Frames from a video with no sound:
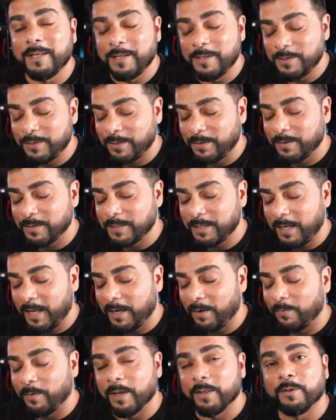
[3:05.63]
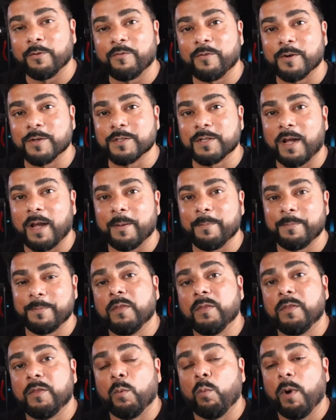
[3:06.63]
easier to get it right the first time.
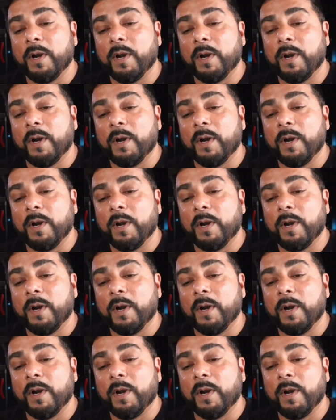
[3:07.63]
The